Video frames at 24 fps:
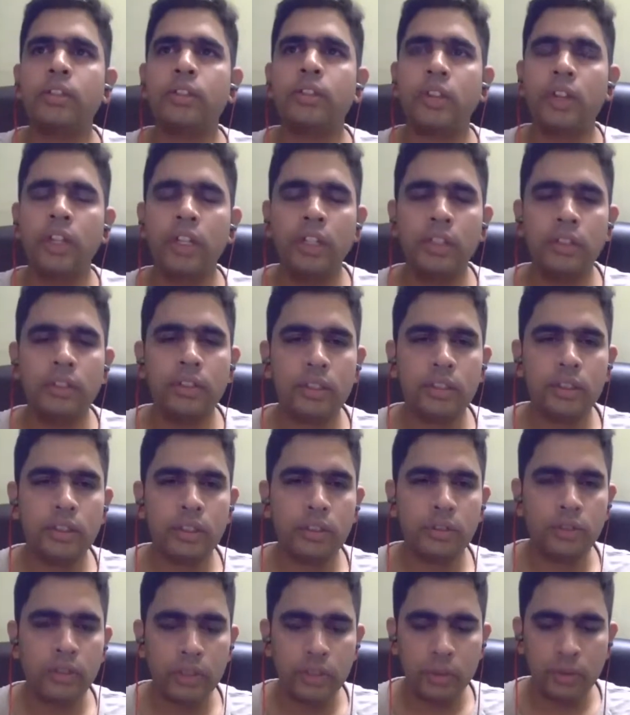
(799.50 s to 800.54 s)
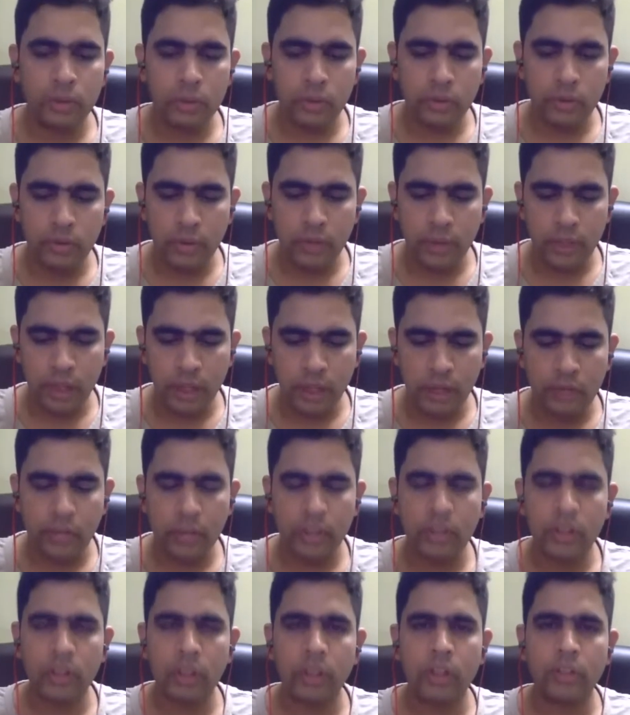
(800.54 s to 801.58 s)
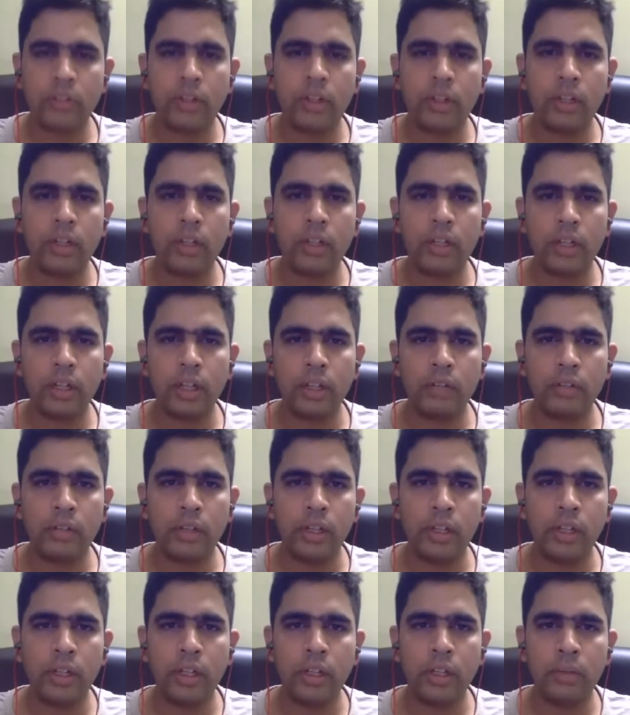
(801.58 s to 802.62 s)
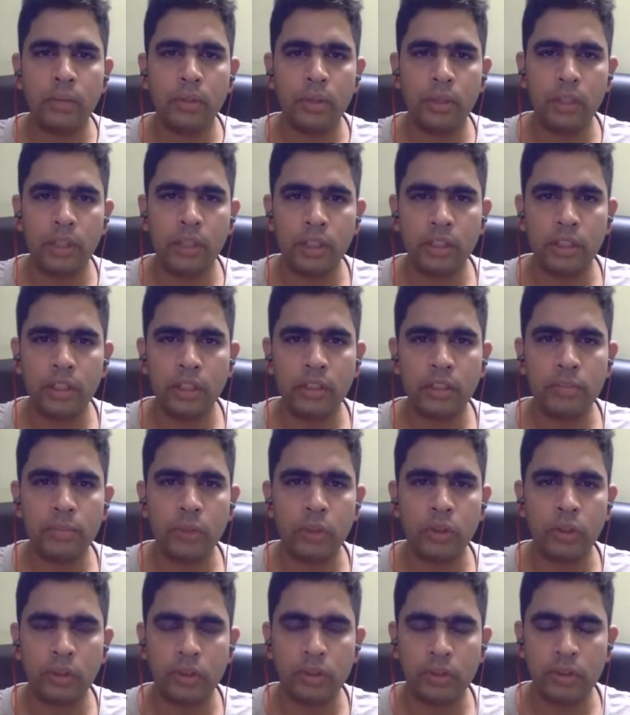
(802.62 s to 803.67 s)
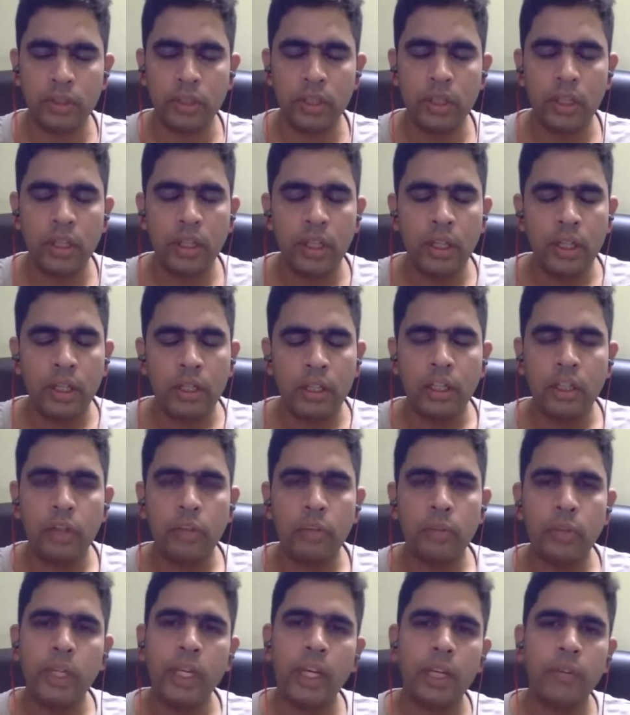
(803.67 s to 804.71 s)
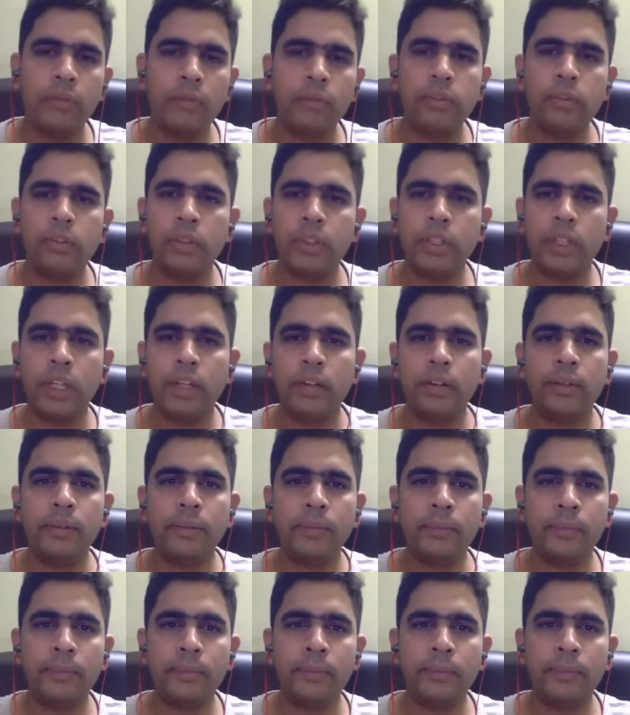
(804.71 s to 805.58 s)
training sessions which you took for half an hour or 1 hour every day on learning these modules, they would be helpful there.